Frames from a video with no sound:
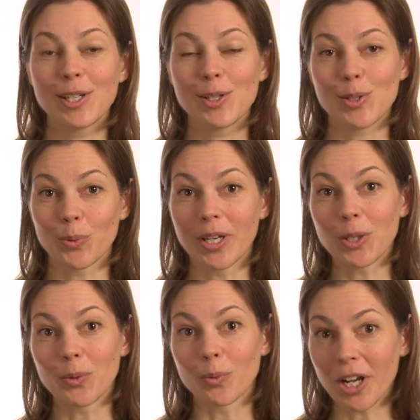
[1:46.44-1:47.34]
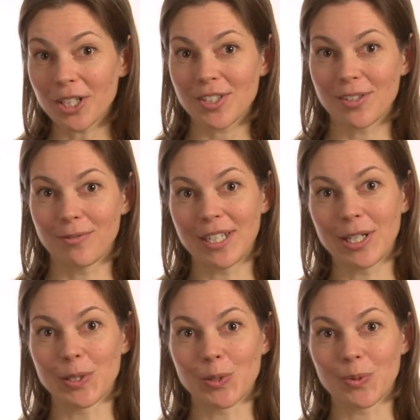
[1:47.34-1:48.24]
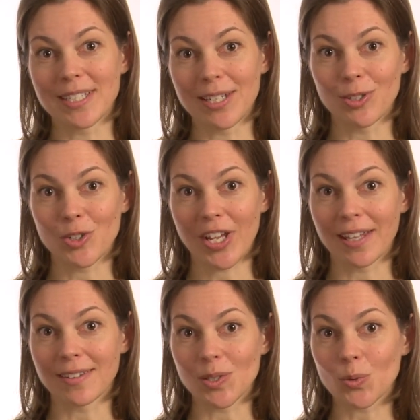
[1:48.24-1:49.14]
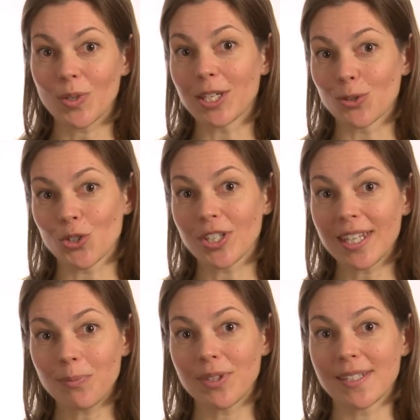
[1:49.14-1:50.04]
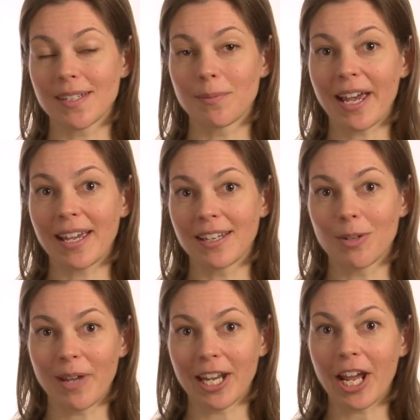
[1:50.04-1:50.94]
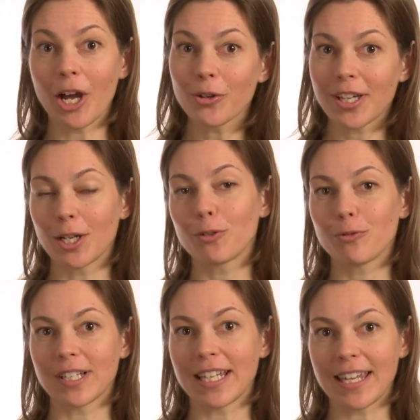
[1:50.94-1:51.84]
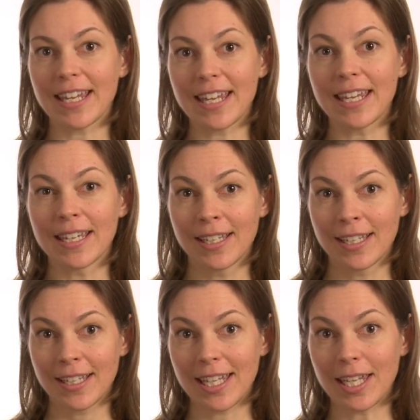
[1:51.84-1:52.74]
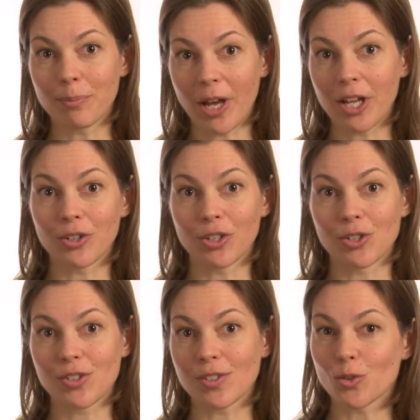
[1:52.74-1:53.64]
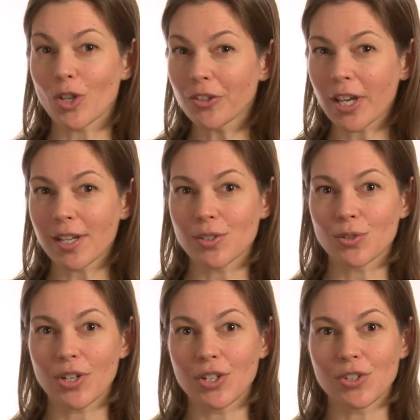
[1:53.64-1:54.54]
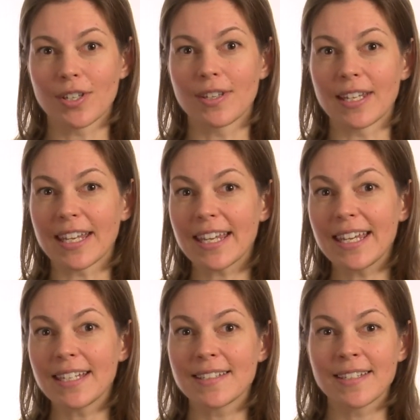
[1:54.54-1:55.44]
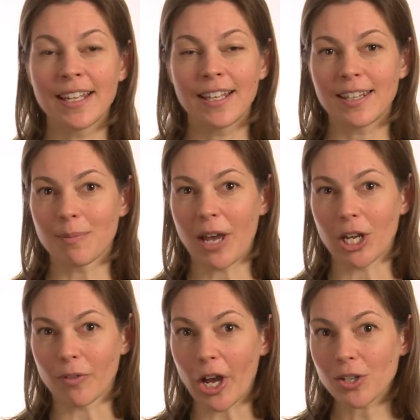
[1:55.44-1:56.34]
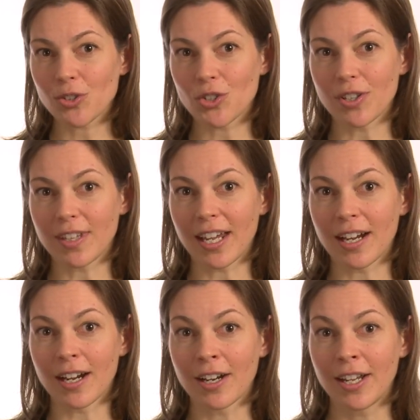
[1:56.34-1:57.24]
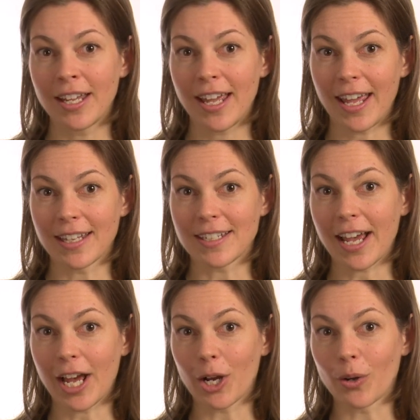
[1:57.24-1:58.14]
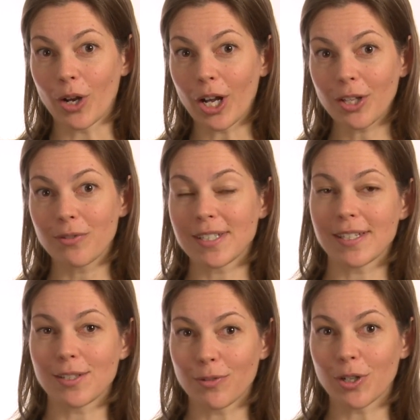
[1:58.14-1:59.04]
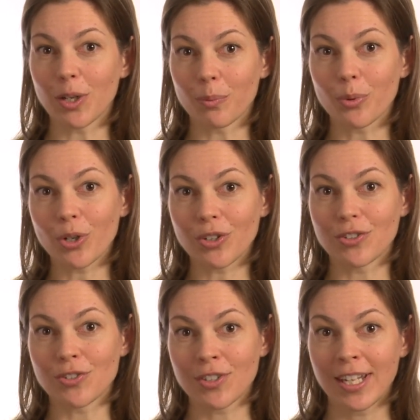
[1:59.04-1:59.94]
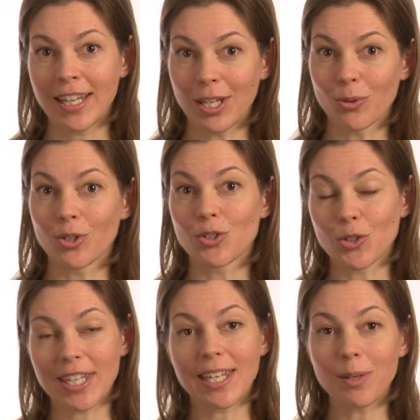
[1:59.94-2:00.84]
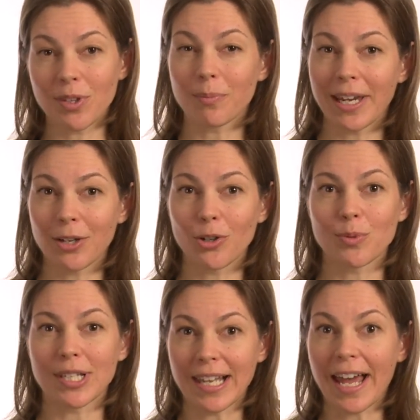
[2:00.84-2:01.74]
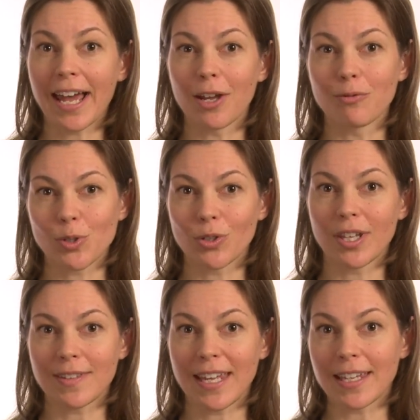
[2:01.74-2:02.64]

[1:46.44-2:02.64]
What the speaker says: So when you watch the videos with David Chang this week, you should keep this in mind about how carefully he monitors the salt concentration, the heat, the amount of oxygen there, and how all of this is very important in order to keep the microbes alive so that they